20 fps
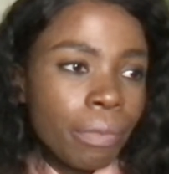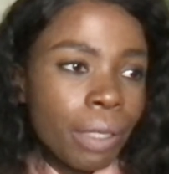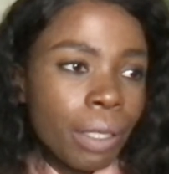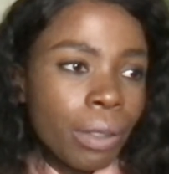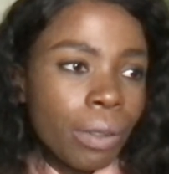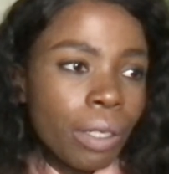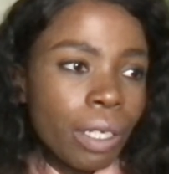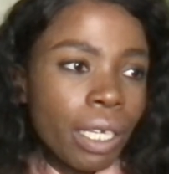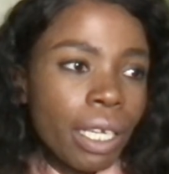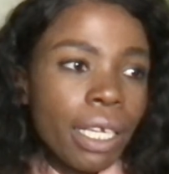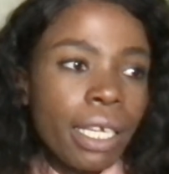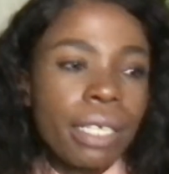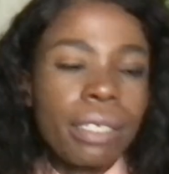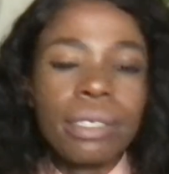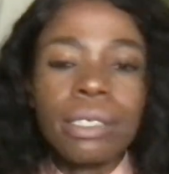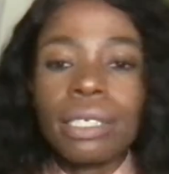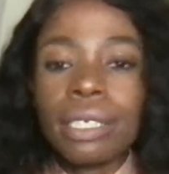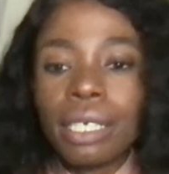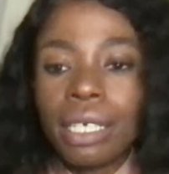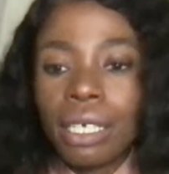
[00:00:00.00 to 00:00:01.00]

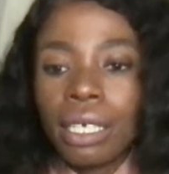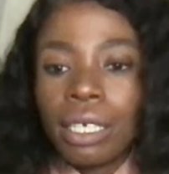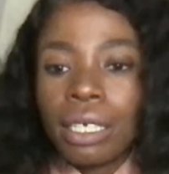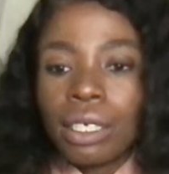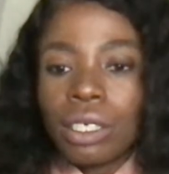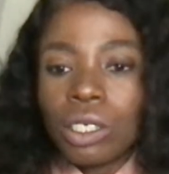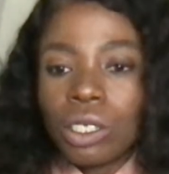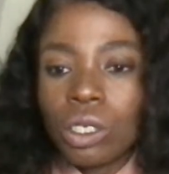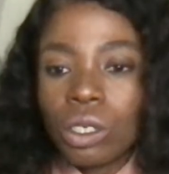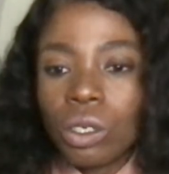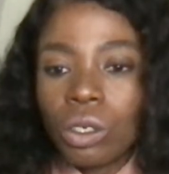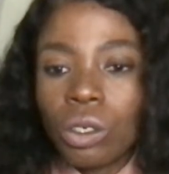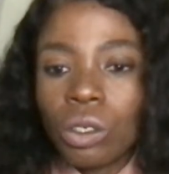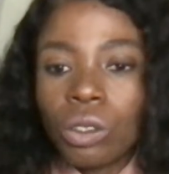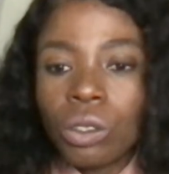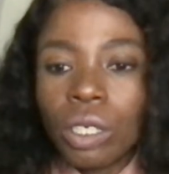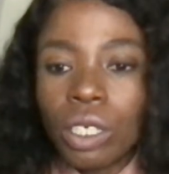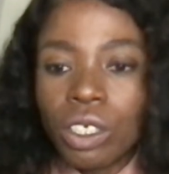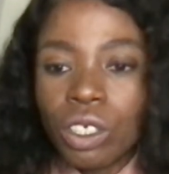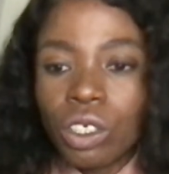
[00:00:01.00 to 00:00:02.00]
Okay. So
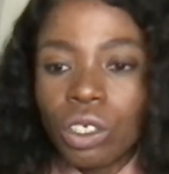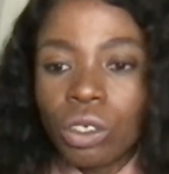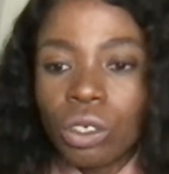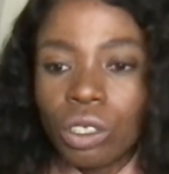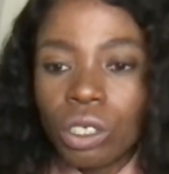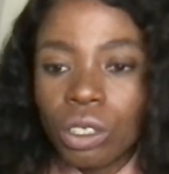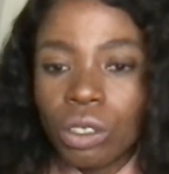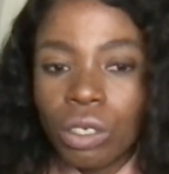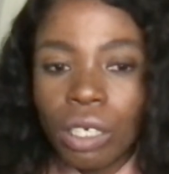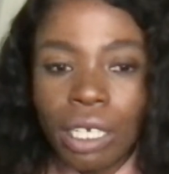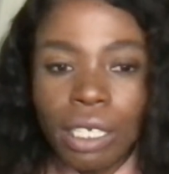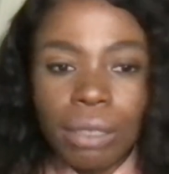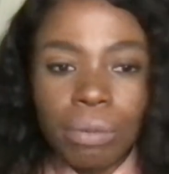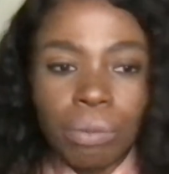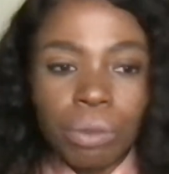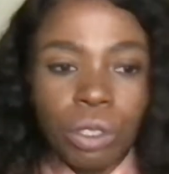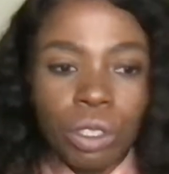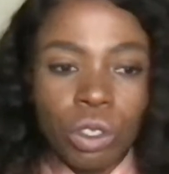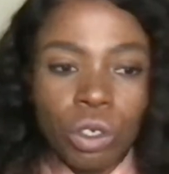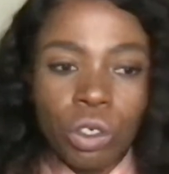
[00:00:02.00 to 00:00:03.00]
you can just continue, guys,
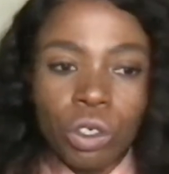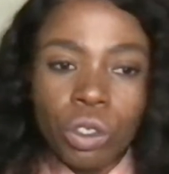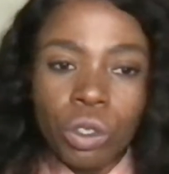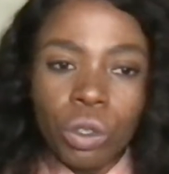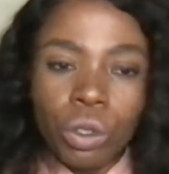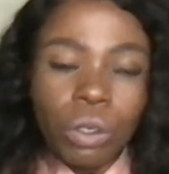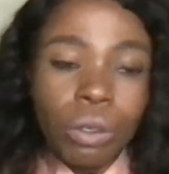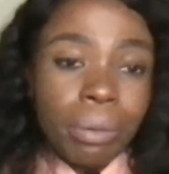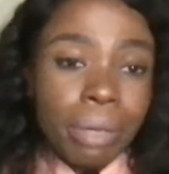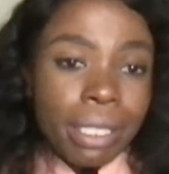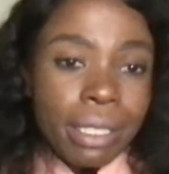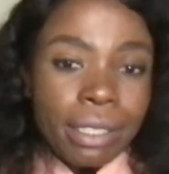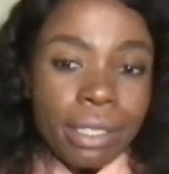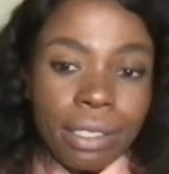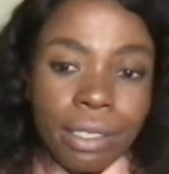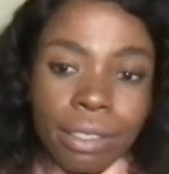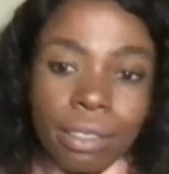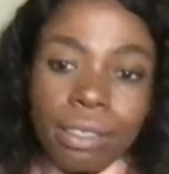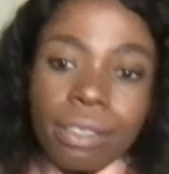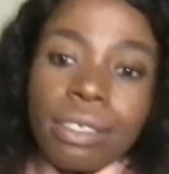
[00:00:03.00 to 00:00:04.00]
putting on your
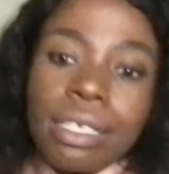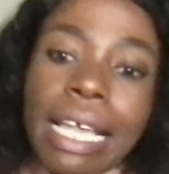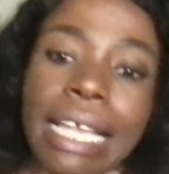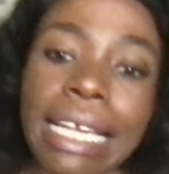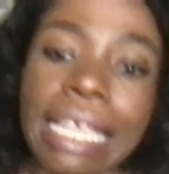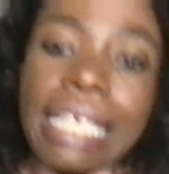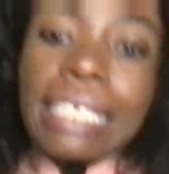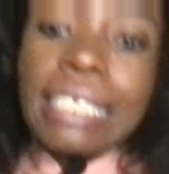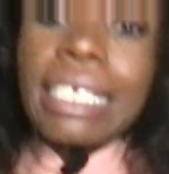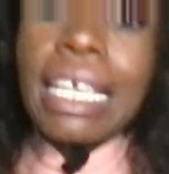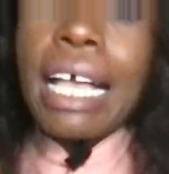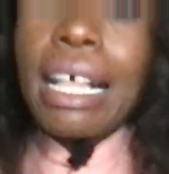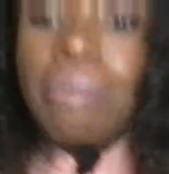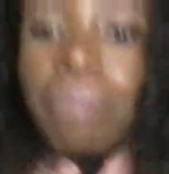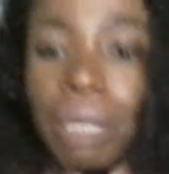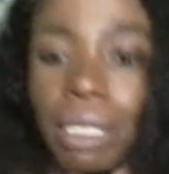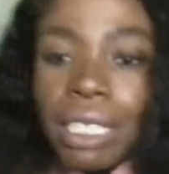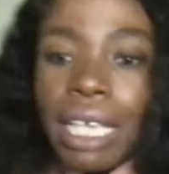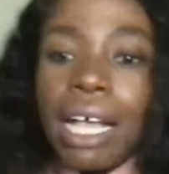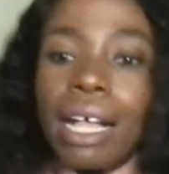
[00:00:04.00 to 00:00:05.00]
comments. And then tell
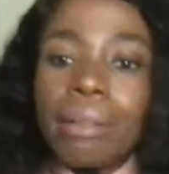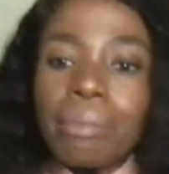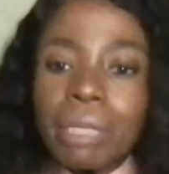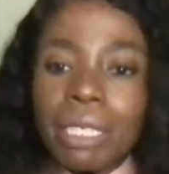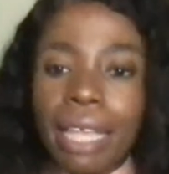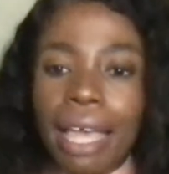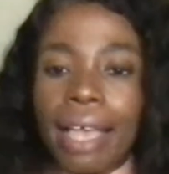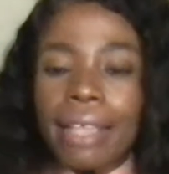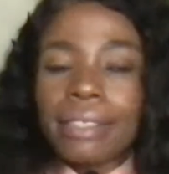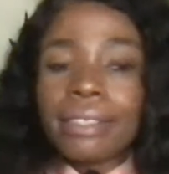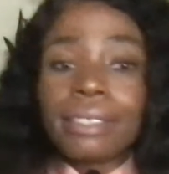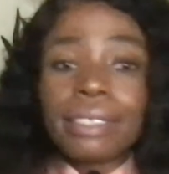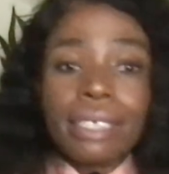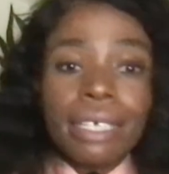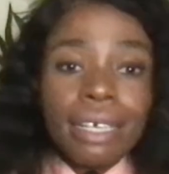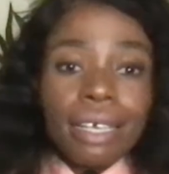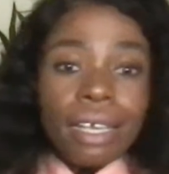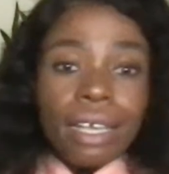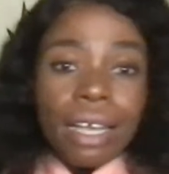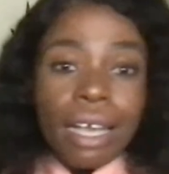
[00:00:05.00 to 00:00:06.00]
me that,
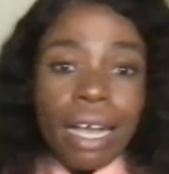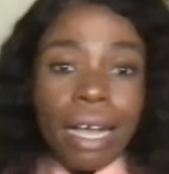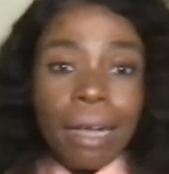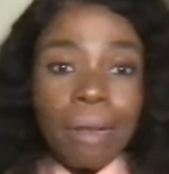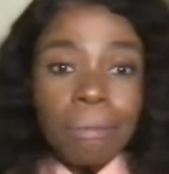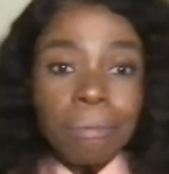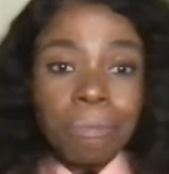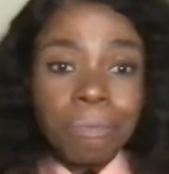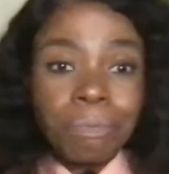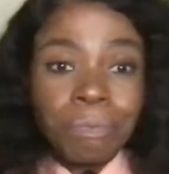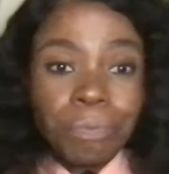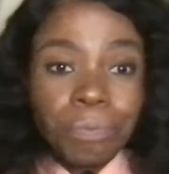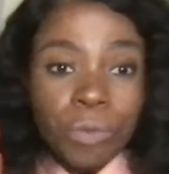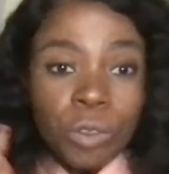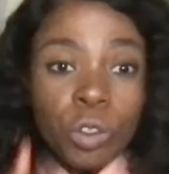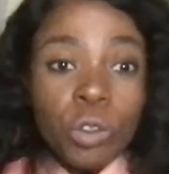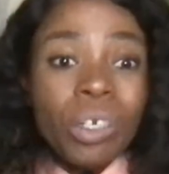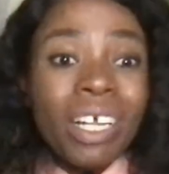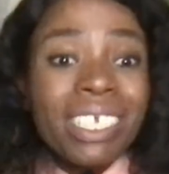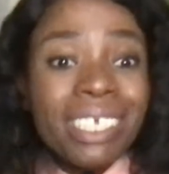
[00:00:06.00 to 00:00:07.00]
do
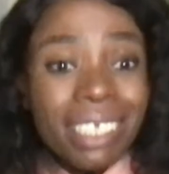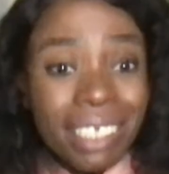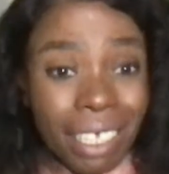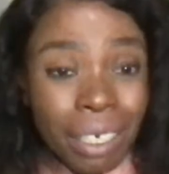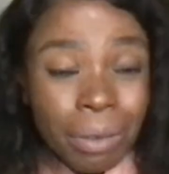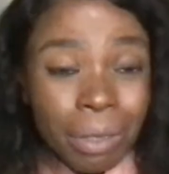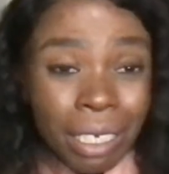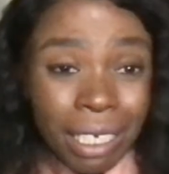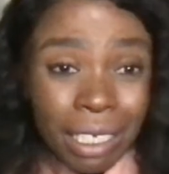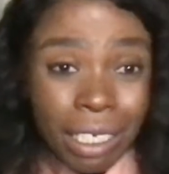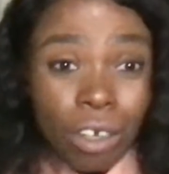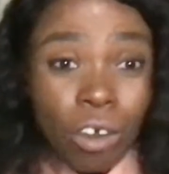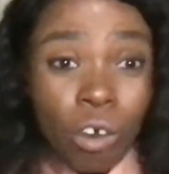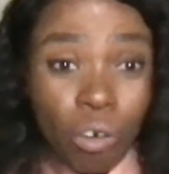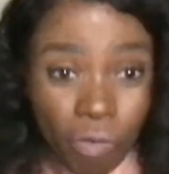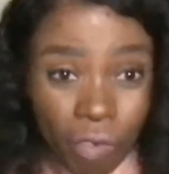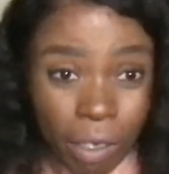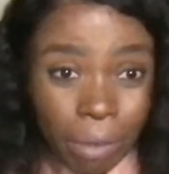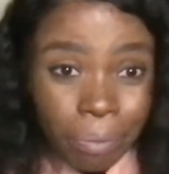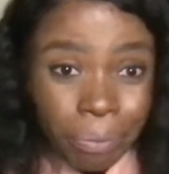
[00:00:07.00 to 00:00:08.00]
you understand when I say
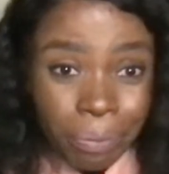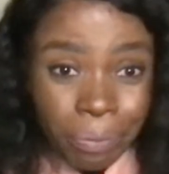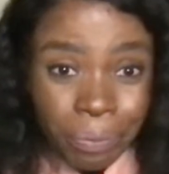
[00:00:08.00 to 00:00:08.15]
offer?